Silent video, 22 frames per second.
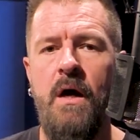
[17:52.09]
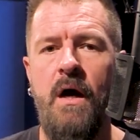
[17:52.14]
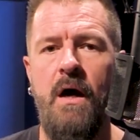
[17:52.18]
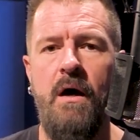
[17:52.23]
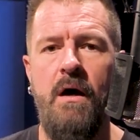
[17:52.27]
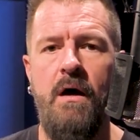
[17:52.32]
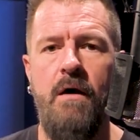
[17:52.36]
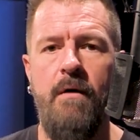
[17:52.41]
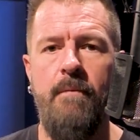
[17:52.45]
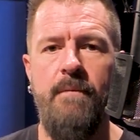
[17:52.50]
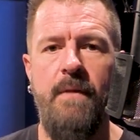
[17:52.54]

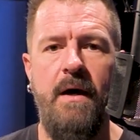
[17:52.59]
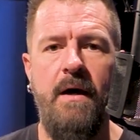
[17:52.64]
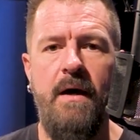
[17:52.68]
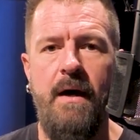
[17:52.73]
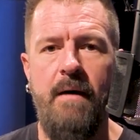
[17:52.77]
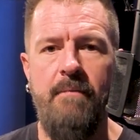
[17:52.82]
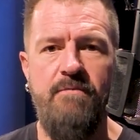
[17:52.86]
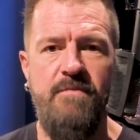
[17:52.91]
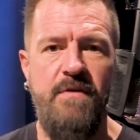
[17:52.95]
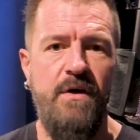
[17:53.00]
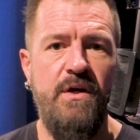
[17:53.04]
Um, I,
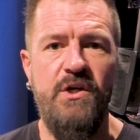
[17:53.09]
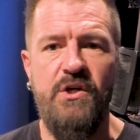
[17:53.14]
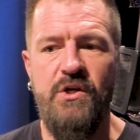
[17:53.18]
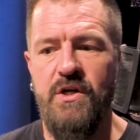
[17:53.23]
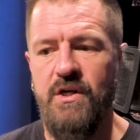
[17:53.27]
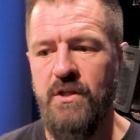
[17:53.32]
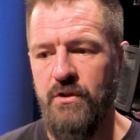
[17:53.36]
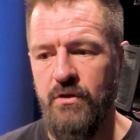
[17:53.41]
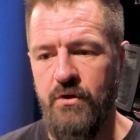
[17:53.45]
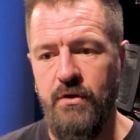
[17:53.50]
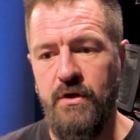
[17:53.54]
I'm very
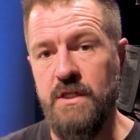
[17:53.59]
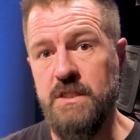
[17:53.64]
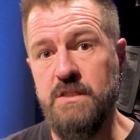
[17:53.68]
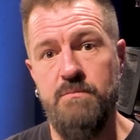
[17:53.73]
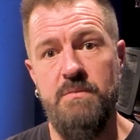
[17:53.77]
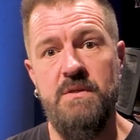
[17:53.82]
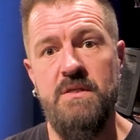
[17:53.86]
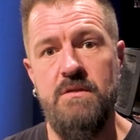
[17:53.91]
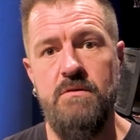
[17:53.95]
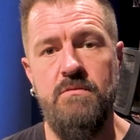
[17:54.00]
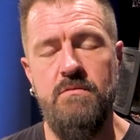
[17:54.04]
good at learning
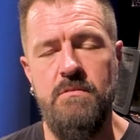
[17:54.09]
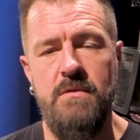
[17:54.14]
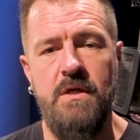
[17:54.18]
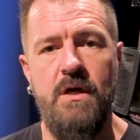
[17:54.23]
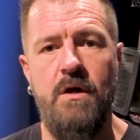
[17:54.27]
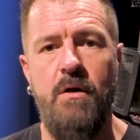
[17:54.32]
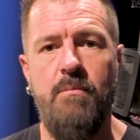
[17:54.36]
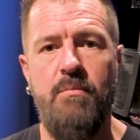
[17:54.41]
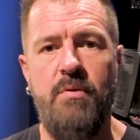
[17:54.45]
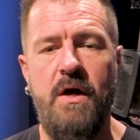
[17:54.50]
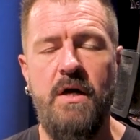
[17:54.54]
spe you
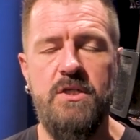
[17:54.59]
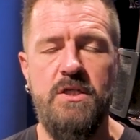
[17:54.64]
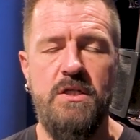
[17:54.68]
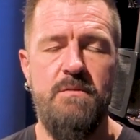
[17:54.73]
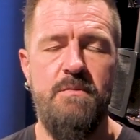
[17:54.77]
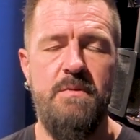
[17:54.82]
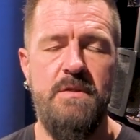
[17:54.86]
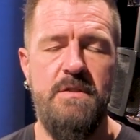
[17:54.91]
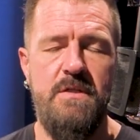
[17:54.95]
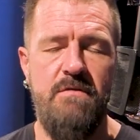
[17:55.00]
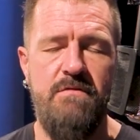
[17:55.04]
know,
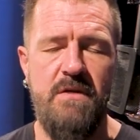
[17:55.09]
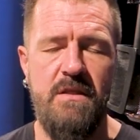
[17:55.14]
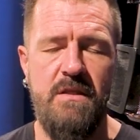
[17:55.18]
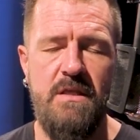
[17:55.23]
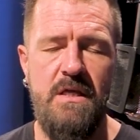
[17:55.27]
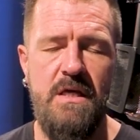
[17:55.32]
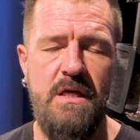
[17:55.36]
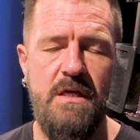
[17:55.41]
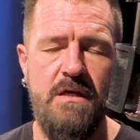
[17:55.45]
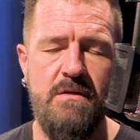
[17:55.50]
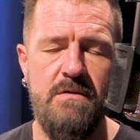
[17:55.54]
project-specific
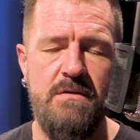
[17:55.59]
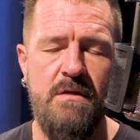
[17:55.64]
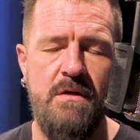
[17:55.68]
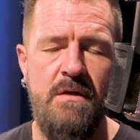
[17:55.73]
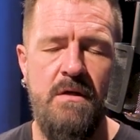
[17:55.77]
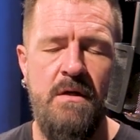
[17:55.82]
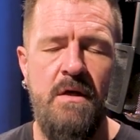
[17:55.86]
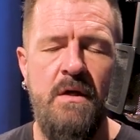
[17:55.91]
things.